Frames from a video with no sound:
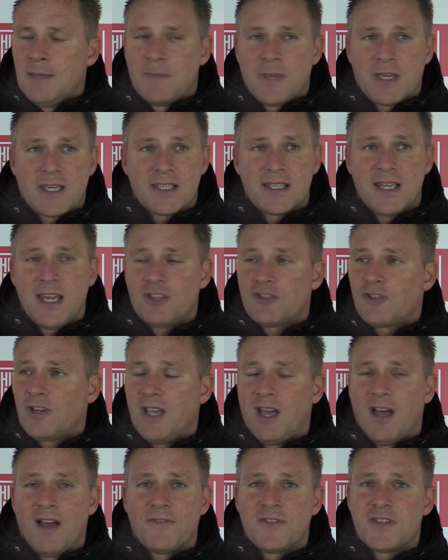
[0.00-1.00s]
because
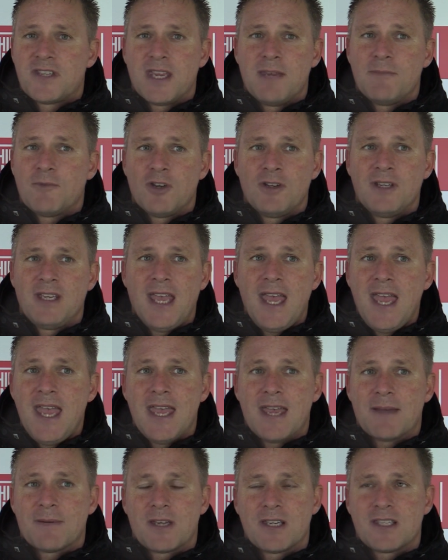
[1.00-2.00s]
literally half the team couldn't get
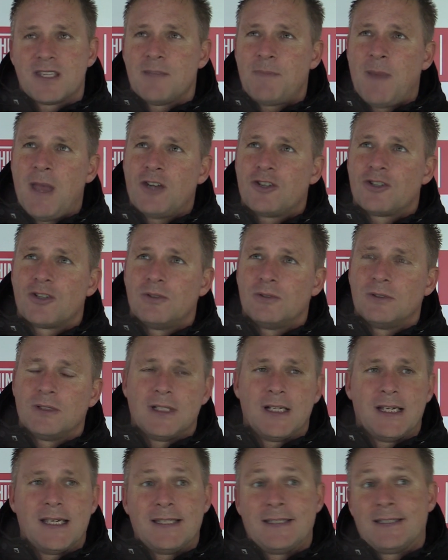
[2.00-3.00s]
here because of the petrol,
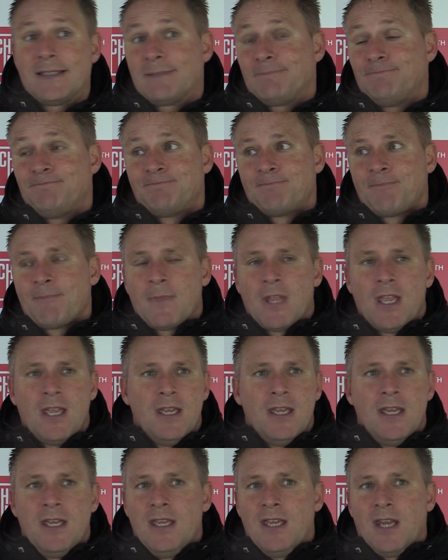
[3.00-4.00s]
and
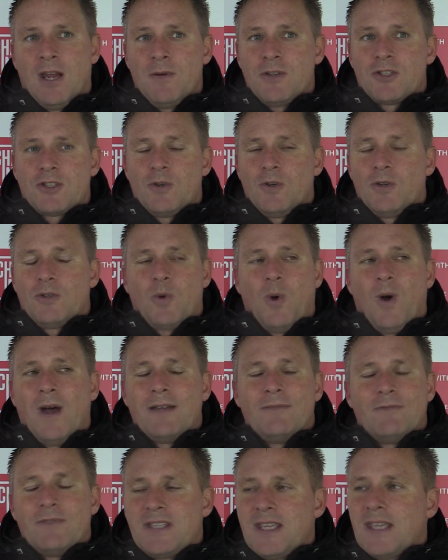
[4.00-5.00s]
it's
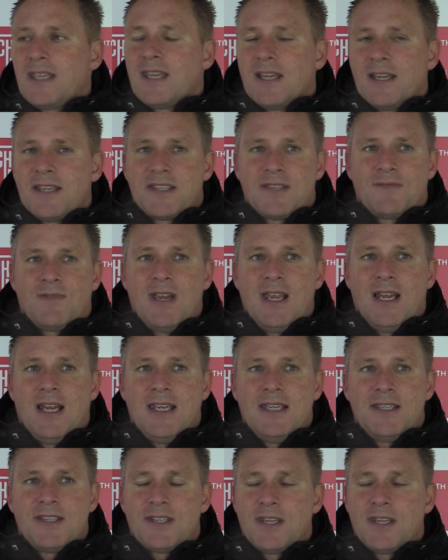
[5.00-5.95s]
quite ridiculous really.